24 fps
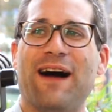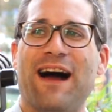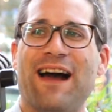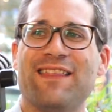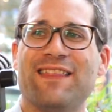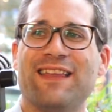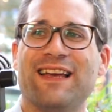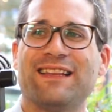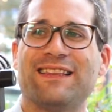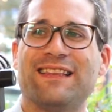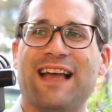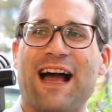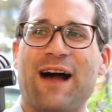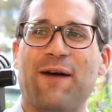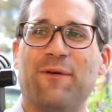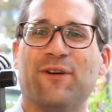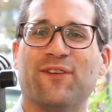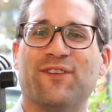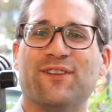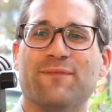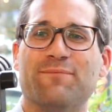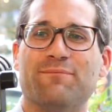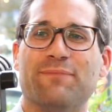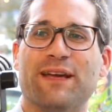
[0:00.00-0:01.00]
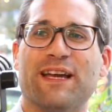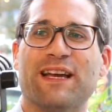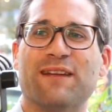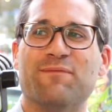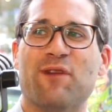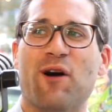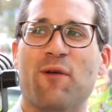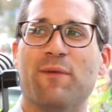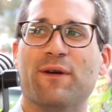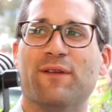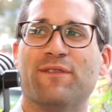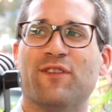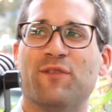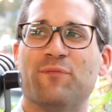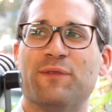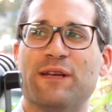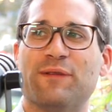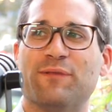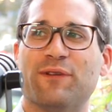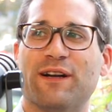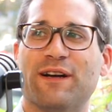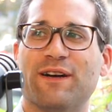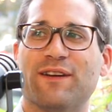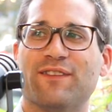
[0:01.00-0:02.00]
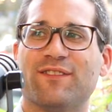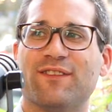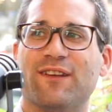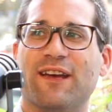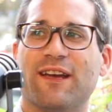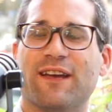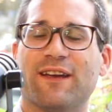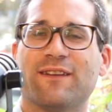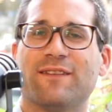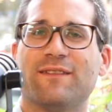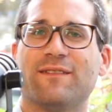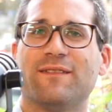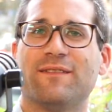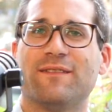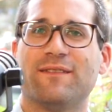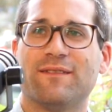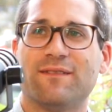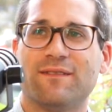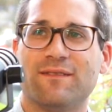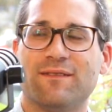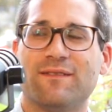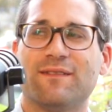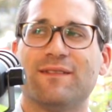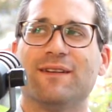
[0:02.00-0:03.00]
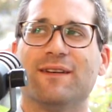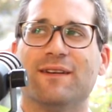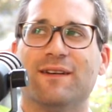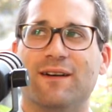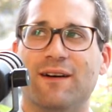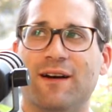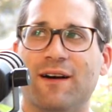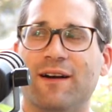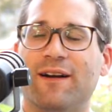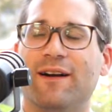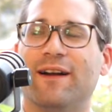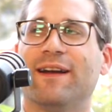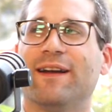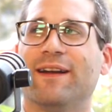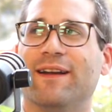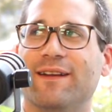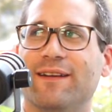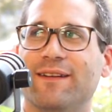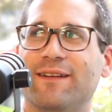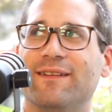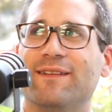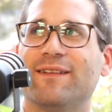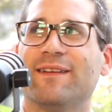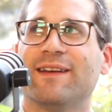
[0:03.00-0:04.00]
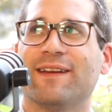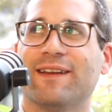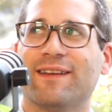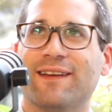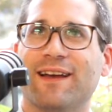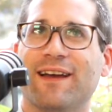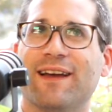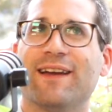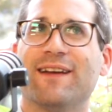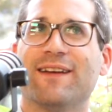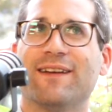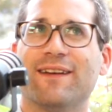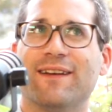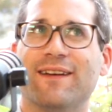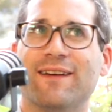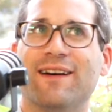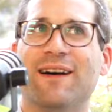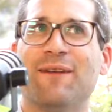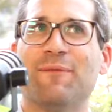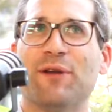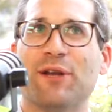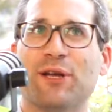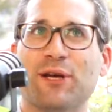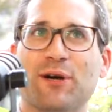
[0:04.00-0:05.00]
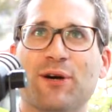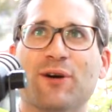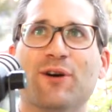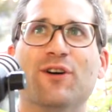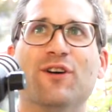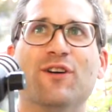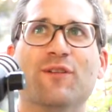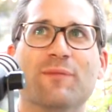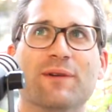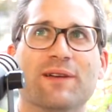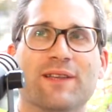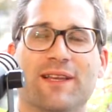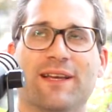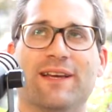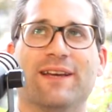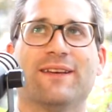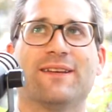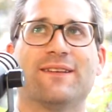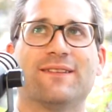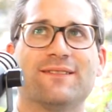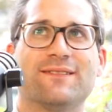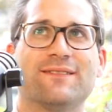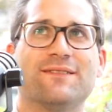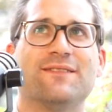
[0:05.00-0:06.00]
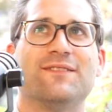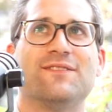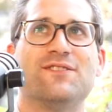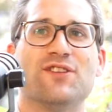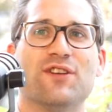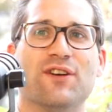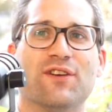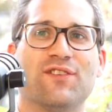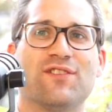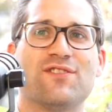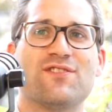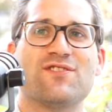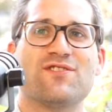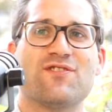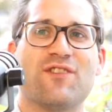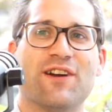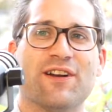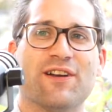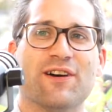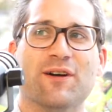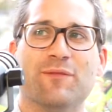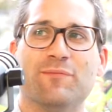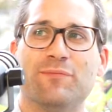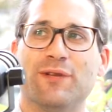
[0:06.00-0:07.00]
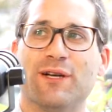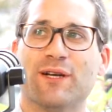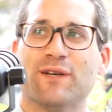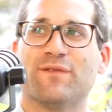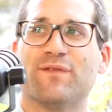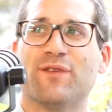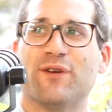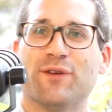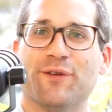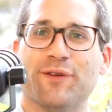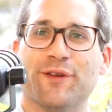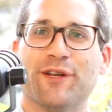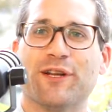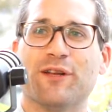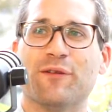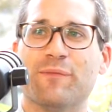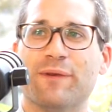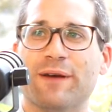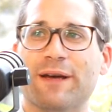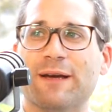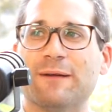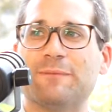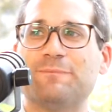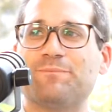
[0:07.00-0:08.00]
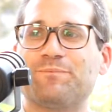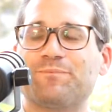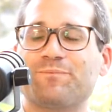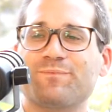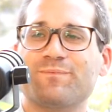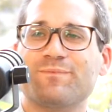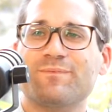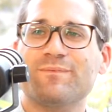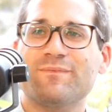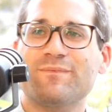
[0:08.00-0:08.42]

that, I think that was a big moment for me where I was like, all right, like I'm gonna go home and like just try to unplug for a little bit.